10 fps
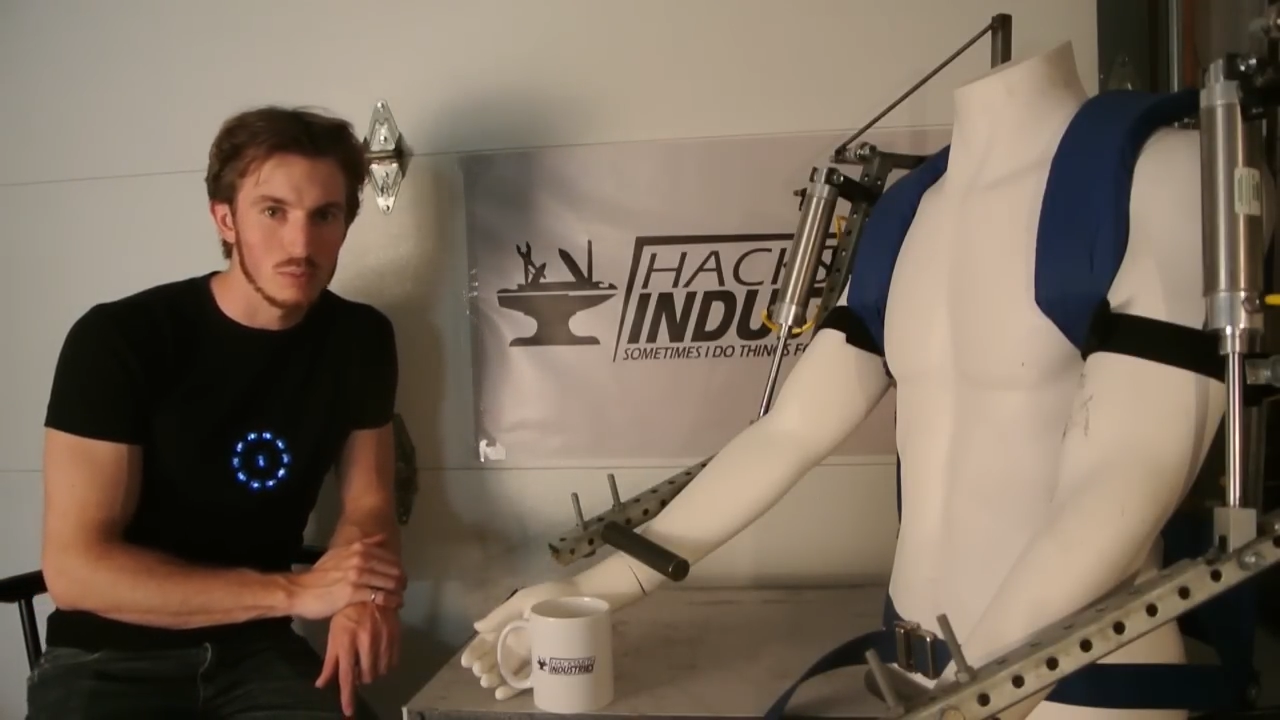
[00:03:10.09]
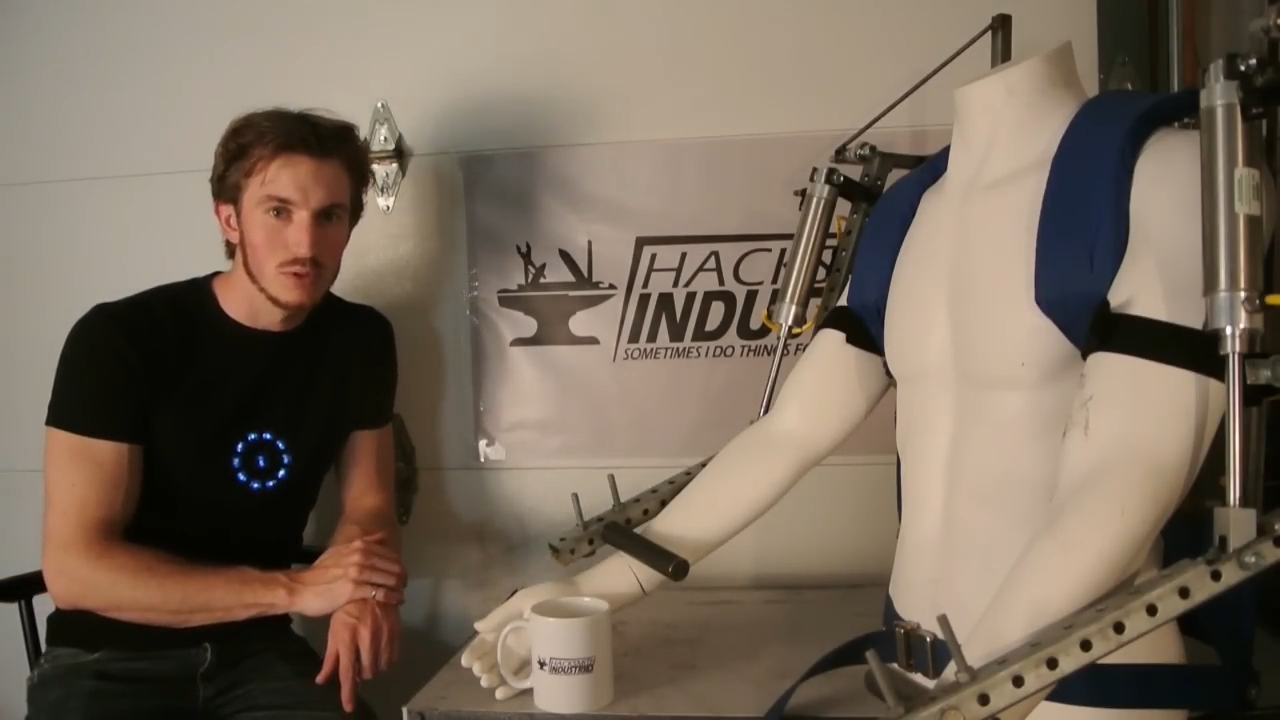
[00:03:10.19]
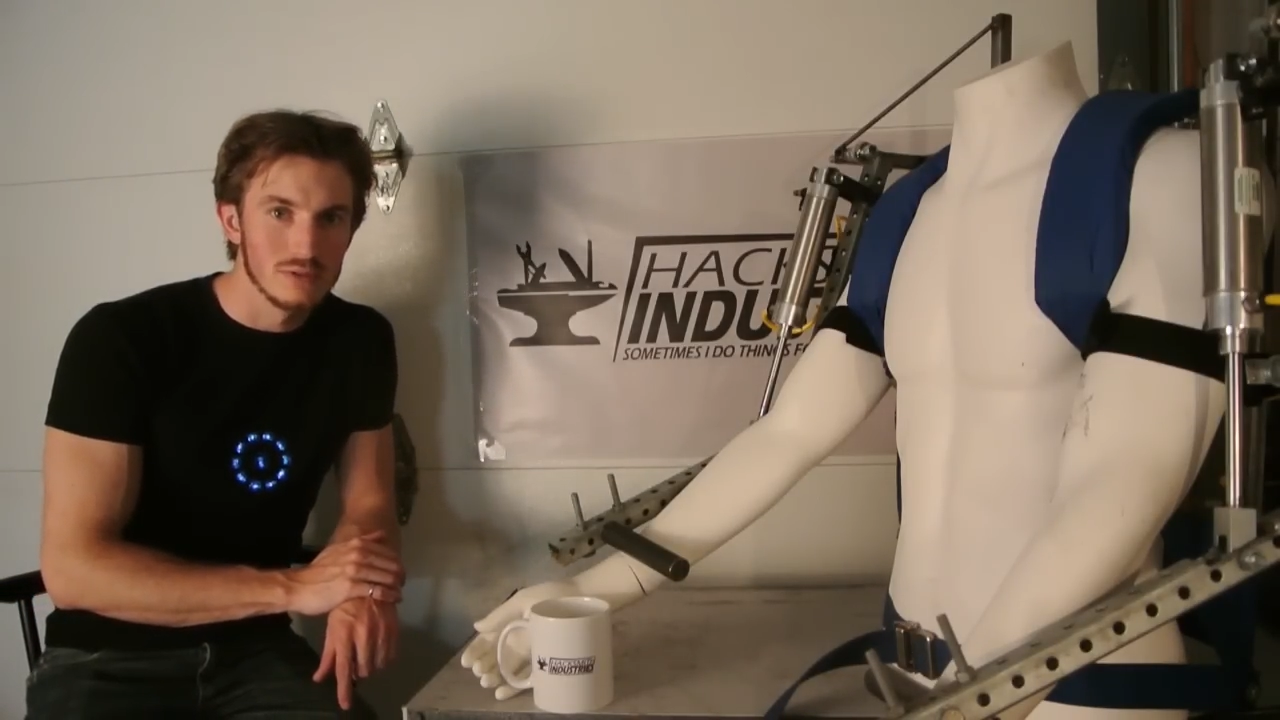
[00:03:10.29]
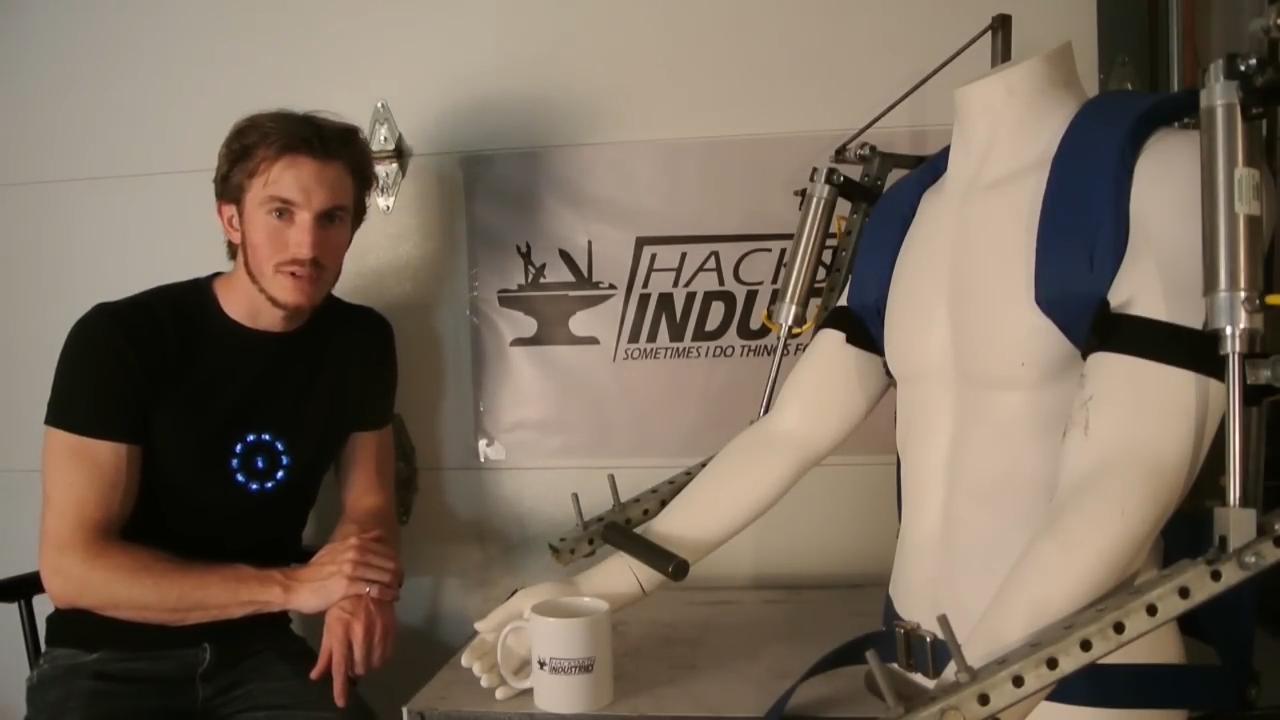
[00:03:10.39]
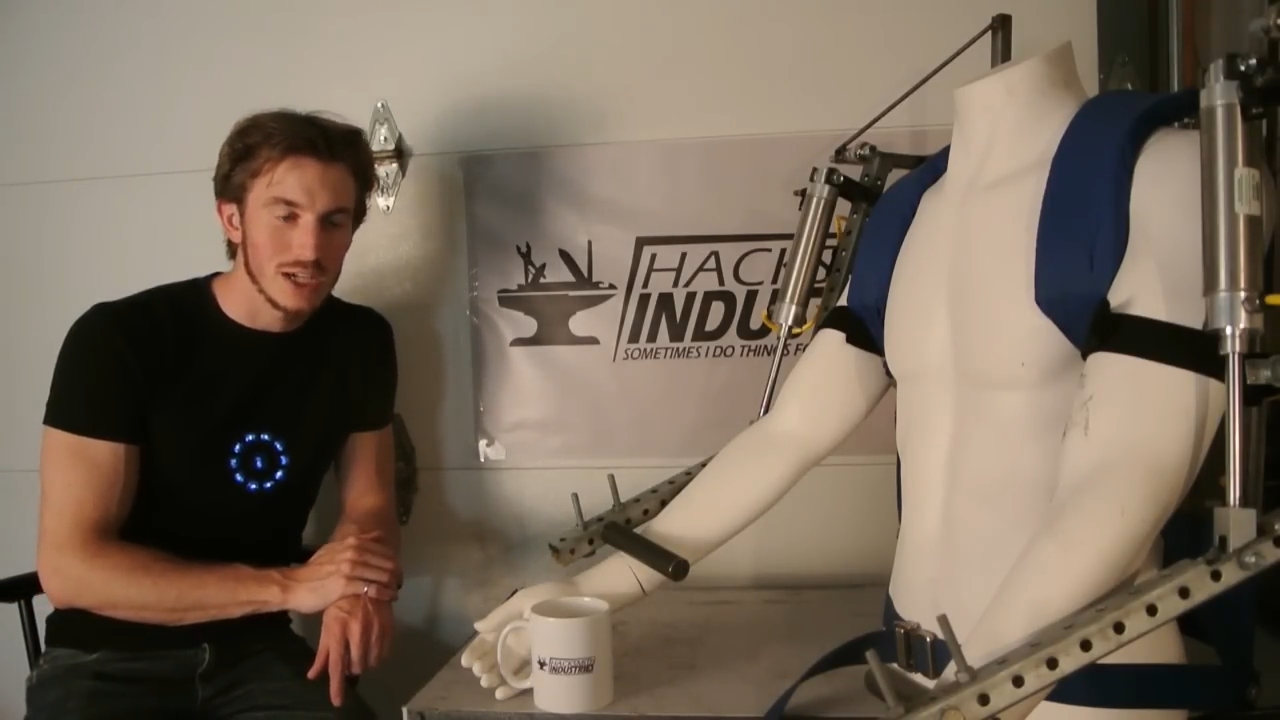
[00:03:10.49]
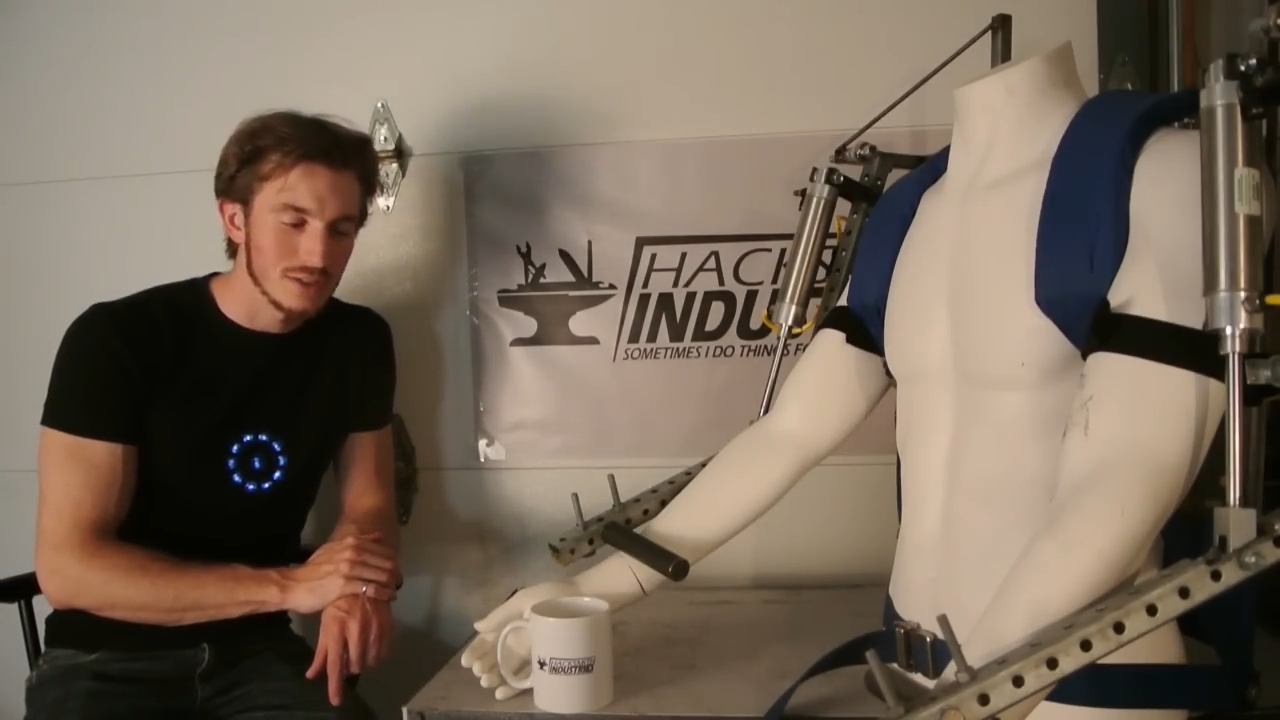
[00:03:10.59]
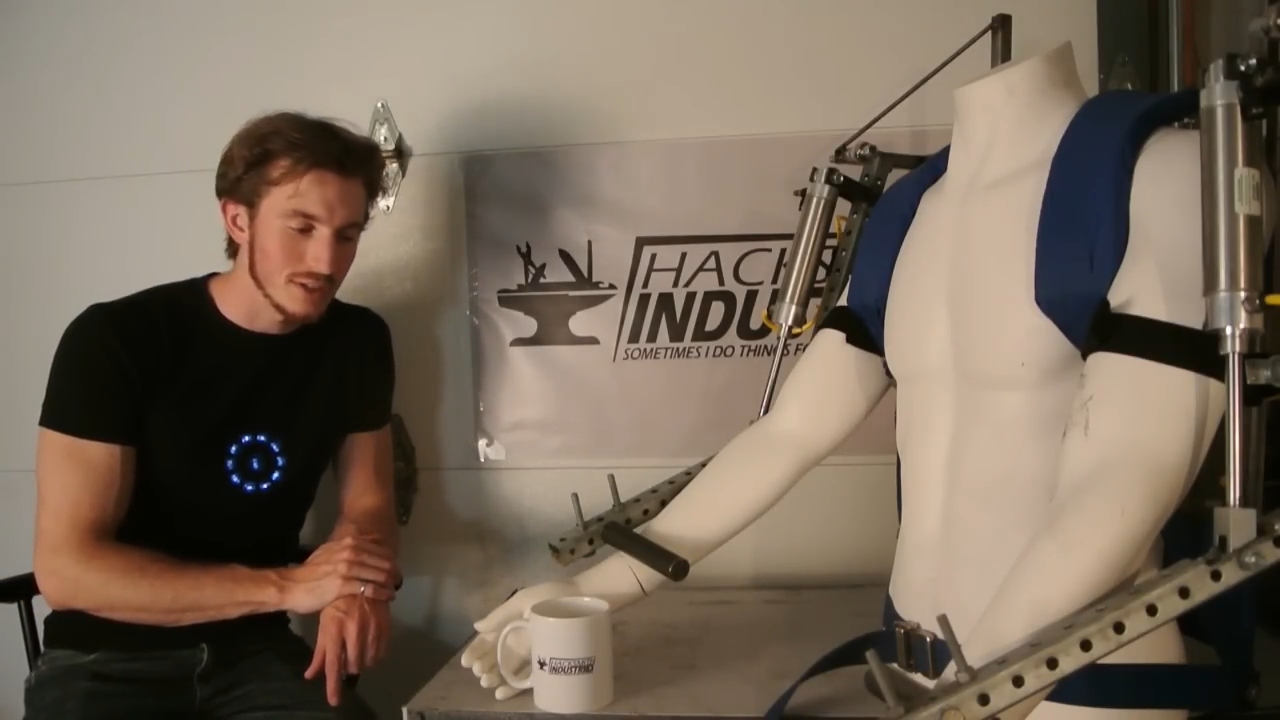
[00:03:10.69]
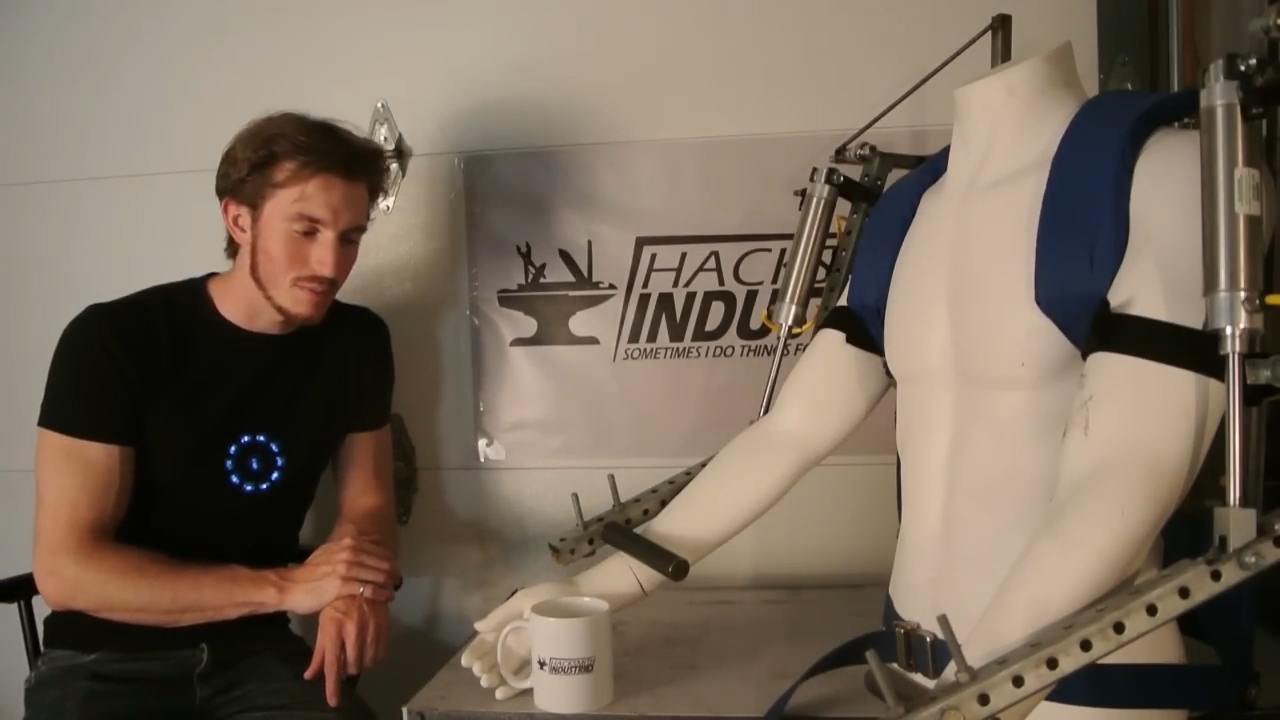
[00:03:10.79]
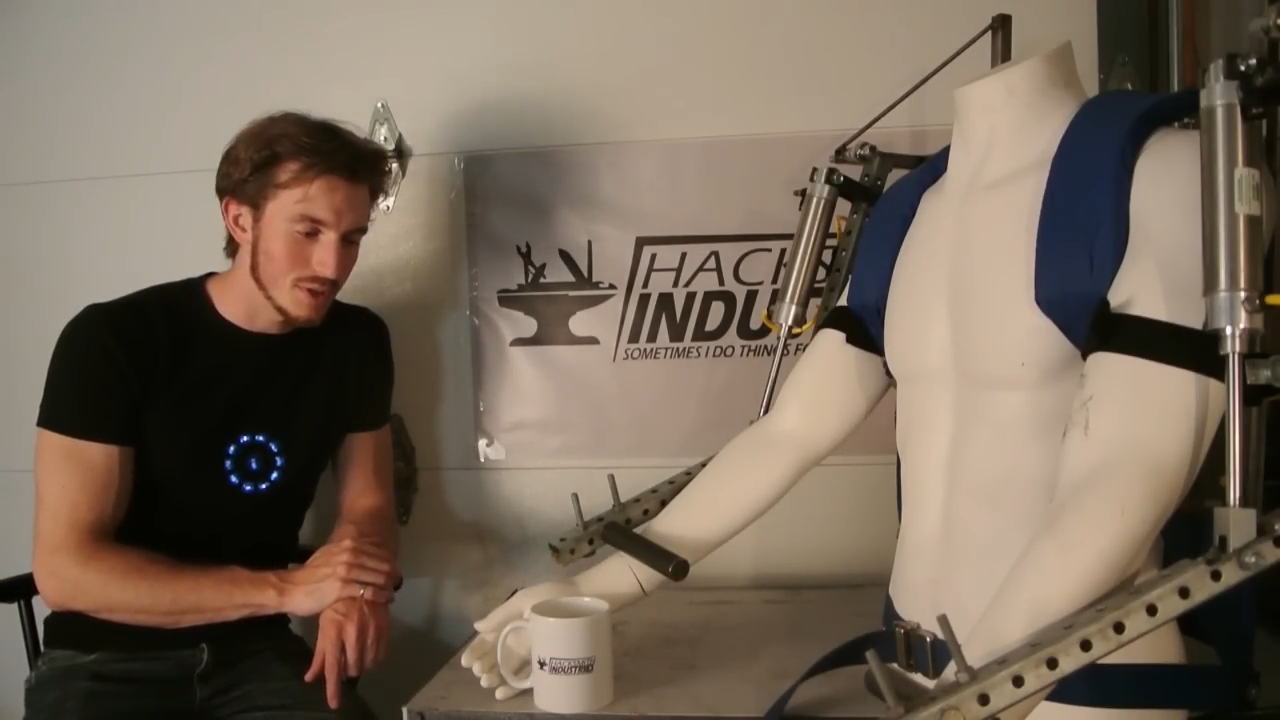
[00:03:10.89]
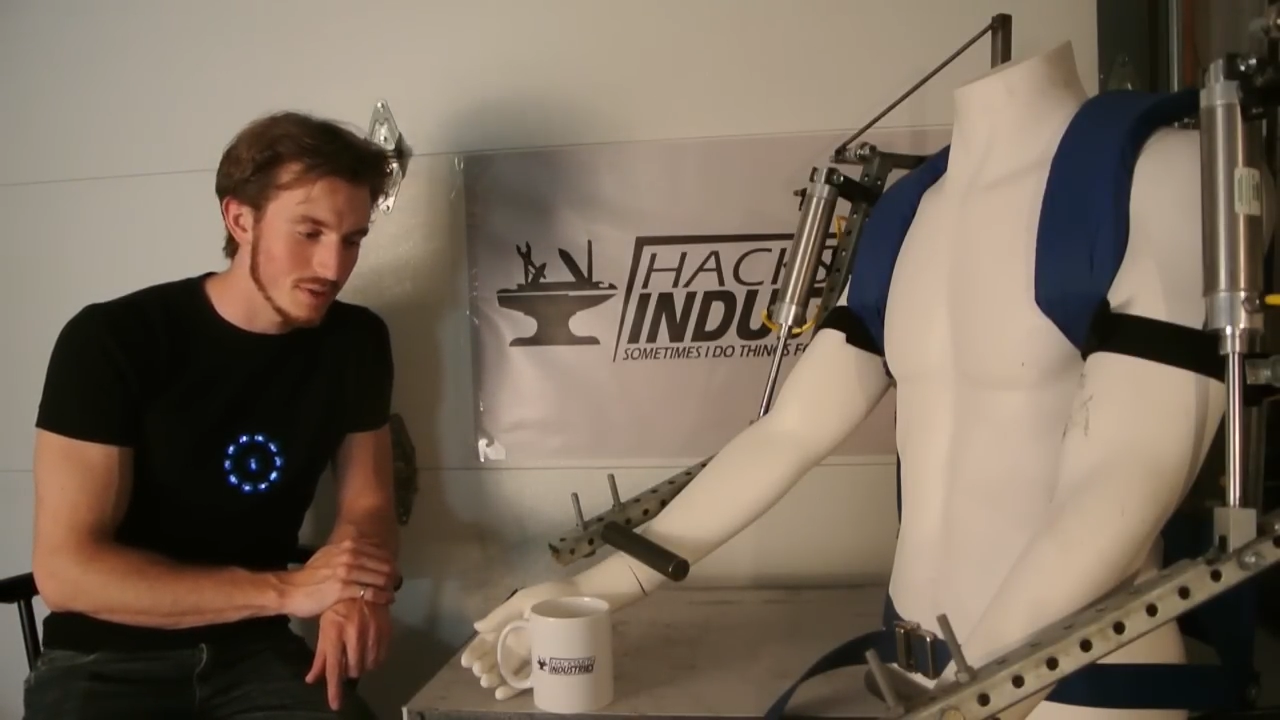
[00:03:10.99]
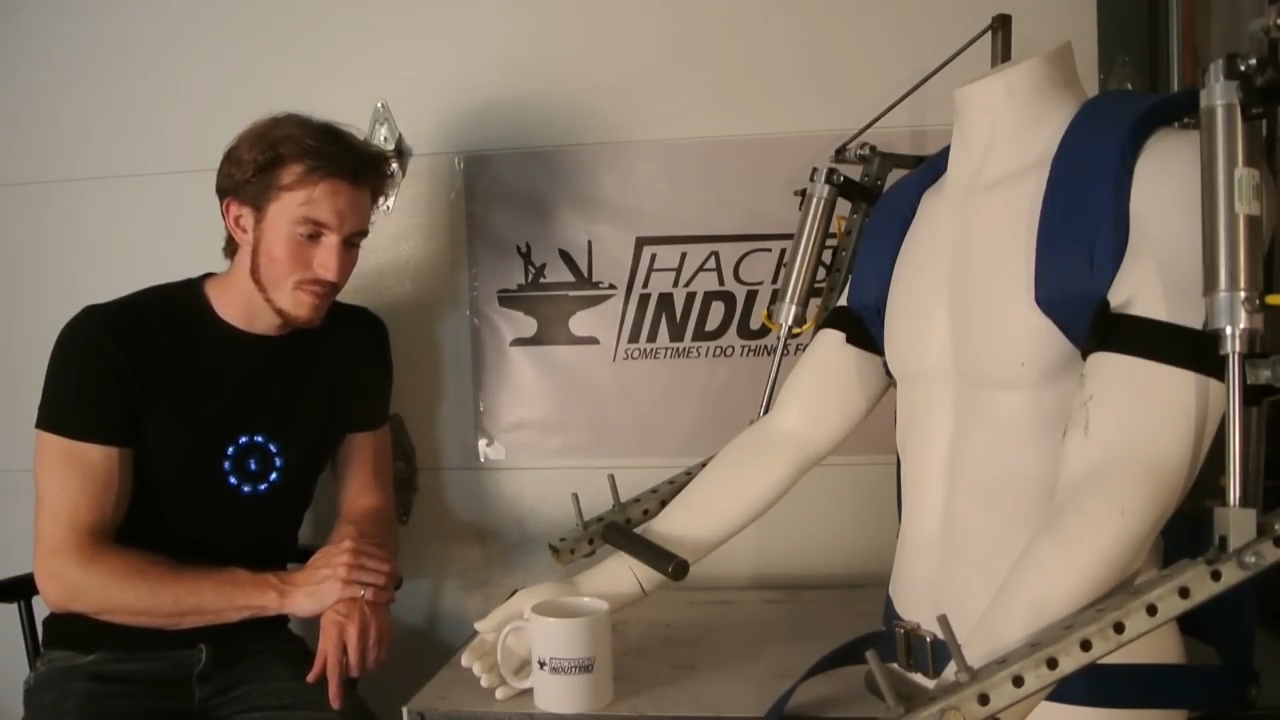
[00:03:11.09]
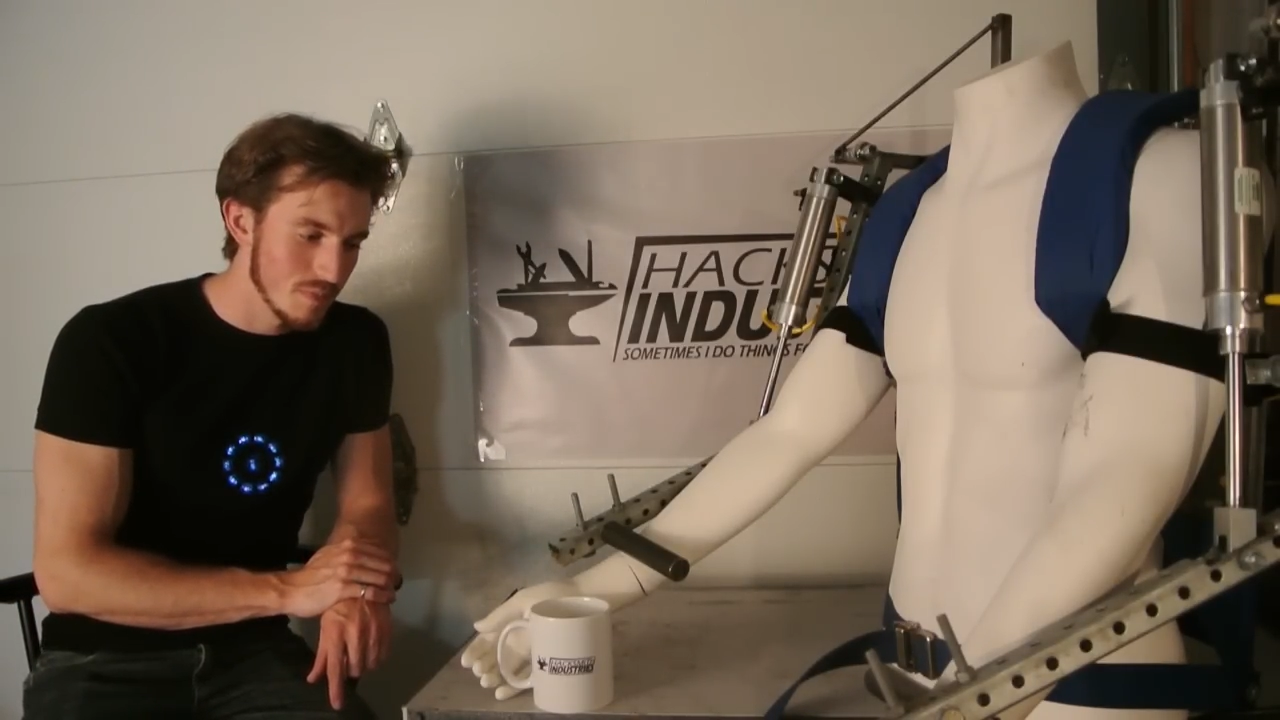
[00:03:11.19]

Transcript: proof of concept.